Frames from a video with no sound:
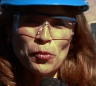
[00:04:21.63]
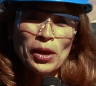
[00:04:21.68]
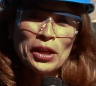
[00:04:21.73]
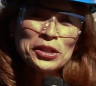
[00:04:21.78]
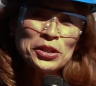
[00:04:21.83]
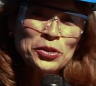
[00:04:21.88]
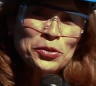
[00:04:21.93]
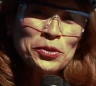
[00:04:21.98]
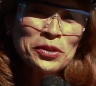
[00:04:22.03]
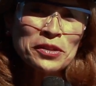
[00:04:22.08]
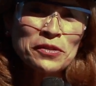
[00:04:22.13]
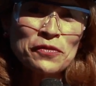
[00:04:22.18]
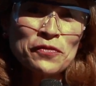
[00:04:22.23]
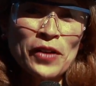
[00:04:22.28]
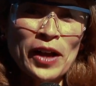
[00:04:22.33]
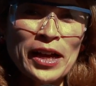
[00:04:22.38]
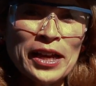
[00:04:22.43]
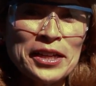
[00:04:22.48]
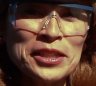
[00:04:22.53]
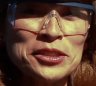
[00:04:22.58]
While you can
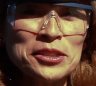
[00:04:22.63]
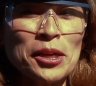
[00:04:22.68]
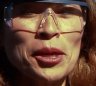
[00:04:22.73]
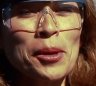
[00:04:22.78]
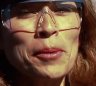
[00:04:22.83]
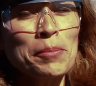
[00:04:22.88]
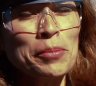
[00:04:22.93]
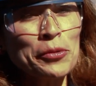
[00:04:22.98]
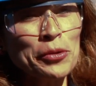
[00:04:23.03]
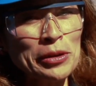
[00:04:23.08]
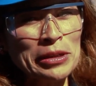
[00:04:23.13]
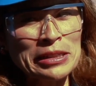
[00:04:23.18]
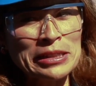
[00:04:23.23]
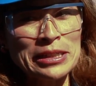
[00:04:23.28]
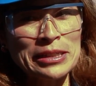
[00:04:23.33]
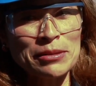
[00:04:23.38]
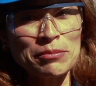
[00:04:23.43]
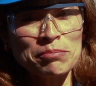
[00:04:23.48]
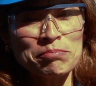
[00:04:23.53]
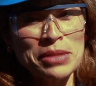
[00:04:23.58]
find
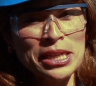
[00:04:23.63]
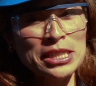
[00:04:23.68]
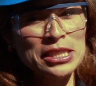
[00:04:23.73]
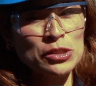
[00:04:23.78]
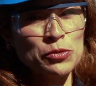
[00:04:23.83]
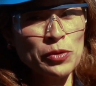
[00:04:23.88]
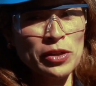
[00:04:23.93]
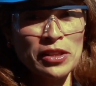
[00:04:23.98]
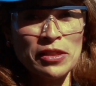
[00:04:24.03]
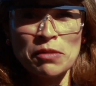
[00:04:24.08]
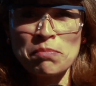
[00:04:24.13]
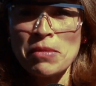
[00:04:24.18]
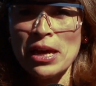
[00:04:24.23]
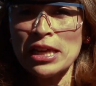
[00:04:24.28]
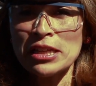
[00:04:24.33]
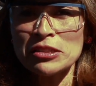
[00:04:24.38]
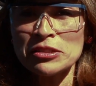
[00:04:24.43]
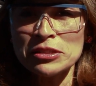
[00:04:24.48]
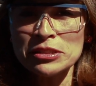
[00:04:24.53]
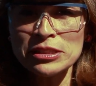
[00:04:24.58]
beryllium mixed with
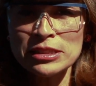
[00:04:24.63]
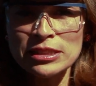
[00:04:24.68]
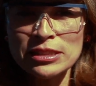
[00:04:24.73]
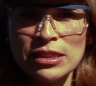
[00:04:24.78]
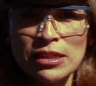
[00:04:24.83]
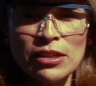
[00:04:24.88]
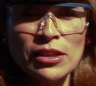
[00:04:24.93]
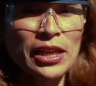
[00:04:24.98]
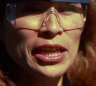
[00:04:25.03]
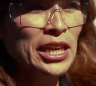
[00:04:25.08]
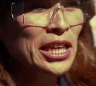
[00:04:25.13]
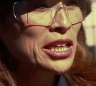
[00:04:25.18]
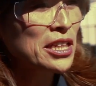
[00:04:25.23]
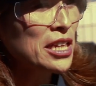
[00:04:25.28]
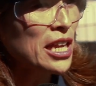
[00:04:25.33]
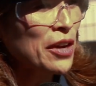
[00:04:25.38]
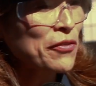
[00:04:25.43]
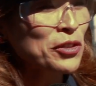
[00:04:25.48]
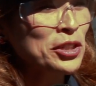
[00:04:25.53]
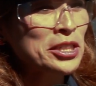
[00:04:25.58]
metals
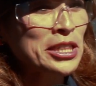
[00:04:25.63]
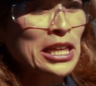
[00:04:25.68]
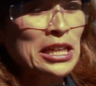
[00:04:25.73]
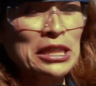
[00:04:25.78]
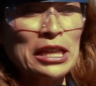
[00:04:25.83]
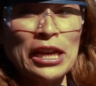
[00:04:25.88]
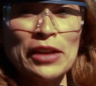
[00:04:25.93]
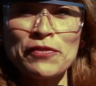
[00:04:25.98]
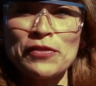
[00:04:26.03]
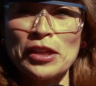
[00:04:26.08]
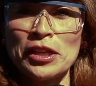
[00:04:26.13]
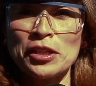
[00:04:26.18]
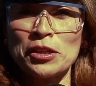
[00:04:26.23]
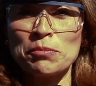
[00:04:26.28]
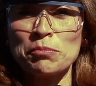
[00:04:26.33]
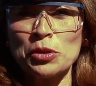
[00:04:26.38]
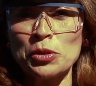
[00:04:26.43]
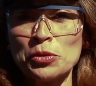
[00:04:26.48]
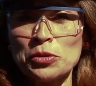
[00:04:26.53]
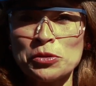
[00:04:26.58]
in everyday life, like
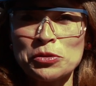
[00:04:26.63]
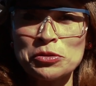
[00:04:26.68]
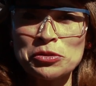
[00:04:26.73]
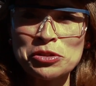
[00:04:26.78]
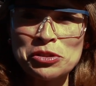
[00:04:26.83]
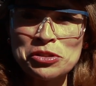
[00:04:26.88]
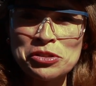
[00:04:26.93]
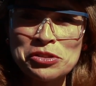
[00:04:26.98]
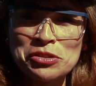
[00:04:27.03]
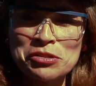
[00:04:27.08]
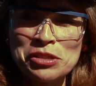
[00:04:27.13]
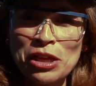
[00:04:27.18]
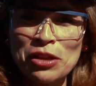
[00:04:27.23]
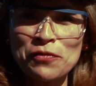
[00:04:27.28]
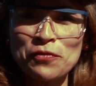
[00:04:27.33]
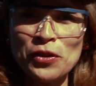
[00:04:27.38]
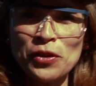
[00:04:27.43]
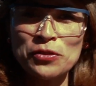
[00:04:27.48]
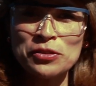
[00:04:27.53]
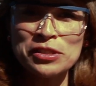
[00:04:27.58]
computers, cell
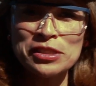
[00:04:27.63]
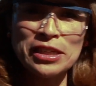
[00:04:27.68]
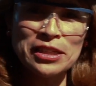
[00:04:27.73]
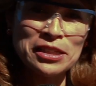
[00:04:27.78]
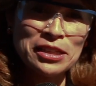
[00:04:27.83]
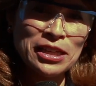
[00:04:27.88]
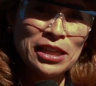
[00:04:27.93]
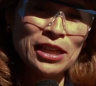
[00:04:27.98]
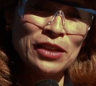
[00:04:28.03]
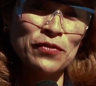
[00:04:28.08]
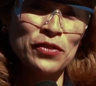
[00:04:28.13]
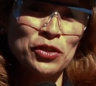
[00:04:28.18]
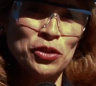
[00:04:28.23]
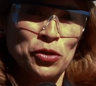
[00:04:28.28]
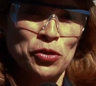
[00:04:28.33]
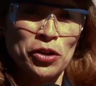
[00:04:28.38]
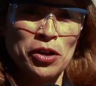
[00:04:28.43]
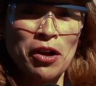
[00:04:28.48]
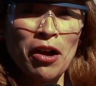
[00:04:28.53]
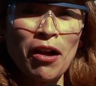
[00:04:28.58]
phones, and even
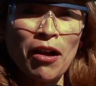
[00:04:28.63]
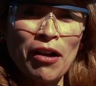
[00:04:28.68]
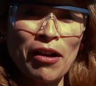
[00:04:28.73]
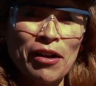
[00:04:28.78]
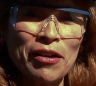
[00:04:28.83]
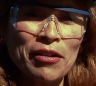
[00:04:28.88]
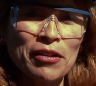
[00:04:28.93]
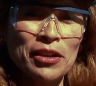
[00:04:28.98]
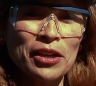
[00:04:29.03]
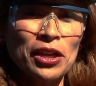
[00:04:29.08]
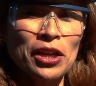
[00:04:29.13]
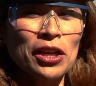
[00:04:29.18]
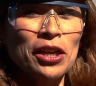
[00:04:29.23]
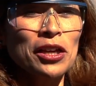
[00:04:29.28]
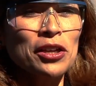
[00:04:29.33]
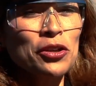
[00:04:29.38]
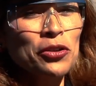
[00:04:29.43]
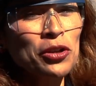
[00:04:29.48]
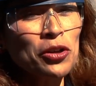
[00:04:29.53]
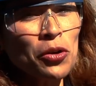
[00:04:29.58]
your car,
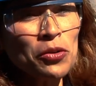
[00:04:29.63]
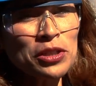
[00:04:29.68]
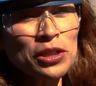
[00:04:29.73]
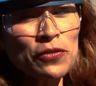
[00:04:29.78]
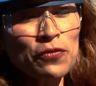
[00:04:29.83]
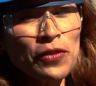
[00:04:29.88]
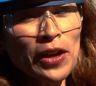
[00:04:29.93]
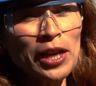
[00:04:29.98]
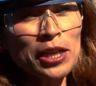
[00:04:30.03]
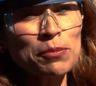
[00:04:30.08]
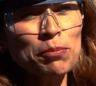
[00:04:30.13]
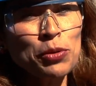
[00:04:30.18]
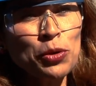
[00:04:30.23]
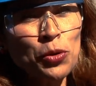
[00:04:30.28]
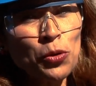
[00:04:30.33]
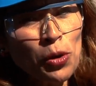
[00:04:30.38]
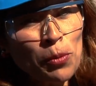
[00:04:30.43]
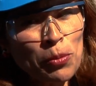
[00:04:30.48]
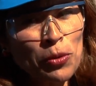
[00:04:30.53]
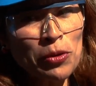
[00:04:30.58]
you can only find
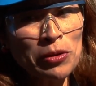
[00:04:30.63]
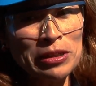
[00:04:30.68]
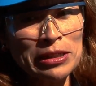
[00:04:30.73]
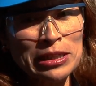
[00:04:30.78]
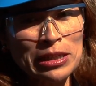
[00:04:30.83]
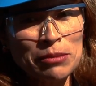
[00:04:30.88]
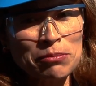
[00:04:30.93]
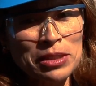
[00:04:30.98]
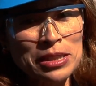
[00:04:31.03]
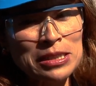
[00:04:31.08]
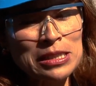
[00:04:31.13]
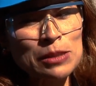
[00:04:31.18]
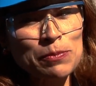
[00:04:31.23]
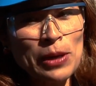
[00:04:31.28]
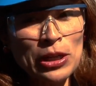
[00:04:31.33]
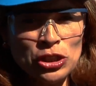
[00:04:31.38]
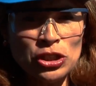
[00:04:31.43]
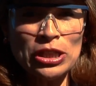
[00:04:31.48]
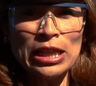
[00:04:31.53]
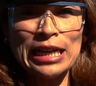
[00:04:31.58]
pure beryllium in
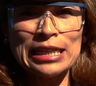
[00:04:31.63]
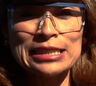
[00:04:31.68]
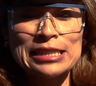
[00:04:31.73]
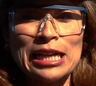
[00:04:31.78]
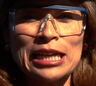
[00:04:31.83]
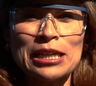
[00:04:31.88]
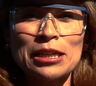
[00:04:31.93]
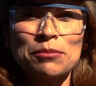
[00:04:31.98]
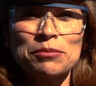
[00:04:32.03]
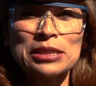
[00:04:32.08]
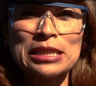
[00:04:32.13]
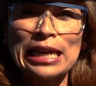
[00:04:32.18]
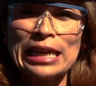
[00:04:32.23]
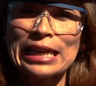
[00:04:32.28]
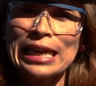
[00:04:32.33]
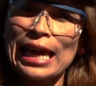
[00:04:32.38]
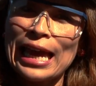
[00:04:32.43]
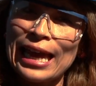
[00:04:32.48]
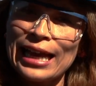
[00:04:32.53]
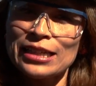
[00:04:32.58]
specialized items like
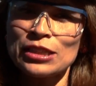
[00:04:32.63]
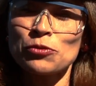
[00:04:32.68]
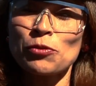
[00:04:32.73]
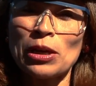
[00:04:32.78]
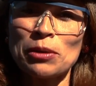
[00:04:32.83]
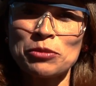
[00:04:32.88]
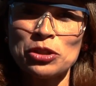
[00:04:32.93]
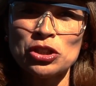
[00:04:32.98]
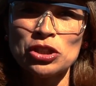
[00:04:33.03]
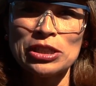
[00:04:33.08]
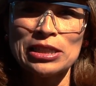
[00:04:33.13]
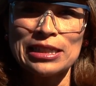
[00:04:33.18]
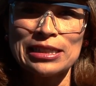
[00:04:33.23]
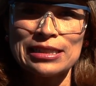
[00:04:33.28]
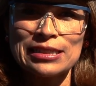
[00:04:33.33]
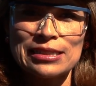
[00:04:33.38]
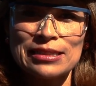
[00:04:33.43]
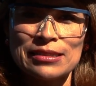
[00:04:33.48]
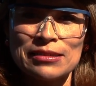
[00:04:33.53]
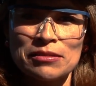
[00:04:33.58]
X-ray
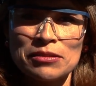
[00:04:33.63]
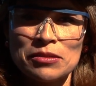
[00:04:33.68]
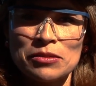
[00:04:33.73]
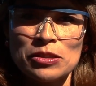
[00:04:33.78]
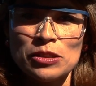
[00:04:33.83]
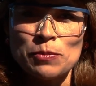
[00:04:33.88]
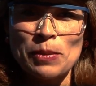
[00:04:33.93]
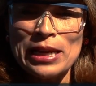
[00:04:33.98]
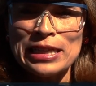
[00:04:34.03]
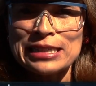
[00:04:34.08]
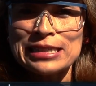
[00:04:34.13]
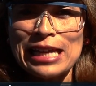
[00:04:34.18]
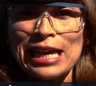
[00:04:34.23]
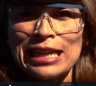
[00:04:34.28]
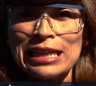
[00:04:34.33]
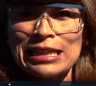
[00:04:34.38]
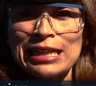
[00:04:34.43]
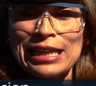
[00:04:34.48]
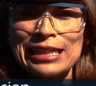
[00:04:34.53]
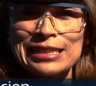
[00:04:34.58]
machines, space
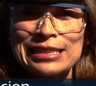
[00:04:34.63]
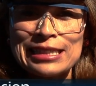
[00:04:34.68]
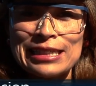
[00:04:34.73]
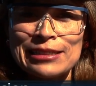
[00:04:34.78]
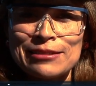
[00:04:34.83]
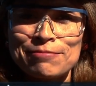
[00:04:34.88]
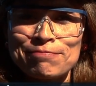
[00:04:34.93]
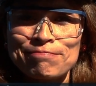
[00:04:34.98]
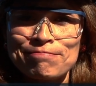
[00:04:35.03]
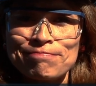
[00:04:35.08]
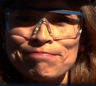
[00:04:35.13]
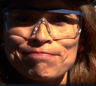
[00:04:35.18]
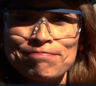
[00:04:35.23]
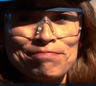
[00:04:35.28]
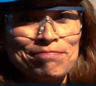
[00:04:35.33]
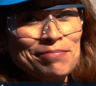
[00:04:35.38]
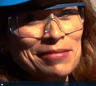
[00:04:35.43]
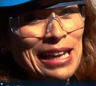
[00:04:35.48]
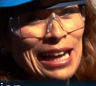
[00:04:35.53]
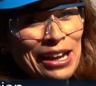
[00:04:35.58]
satellites, and
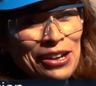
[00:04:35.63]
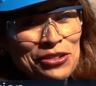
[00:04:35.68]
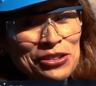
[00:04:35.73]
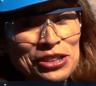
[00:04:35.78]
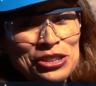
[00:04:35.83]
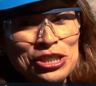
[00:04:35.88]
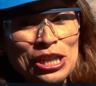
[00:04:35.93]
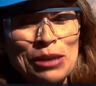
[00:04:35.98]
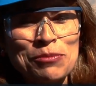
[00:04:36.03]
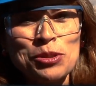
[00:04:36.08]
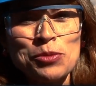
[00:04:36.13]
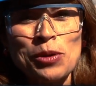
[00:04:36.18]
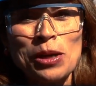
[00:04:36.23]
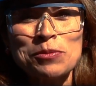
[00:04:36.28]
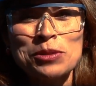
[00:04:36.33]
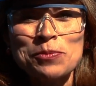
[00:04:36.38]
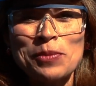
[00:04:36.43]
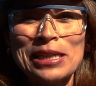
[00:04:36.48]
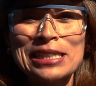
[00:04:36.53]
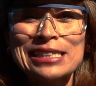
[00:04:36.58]
now the James
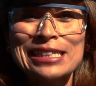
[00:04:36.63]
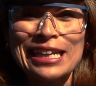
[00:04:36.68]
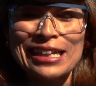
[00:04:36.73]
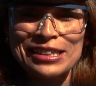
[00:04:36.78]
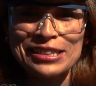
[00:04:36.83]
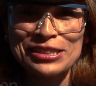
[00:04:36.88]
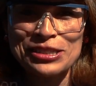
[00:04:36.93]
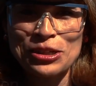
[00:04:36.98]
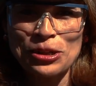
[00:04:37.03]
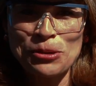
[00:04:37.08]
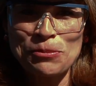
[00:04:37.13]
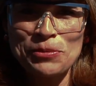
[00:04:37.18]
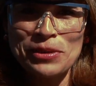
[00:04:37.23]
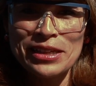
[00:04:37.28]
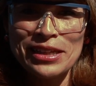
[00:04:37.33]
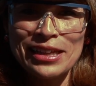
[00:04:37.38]
Webb Space Telescope.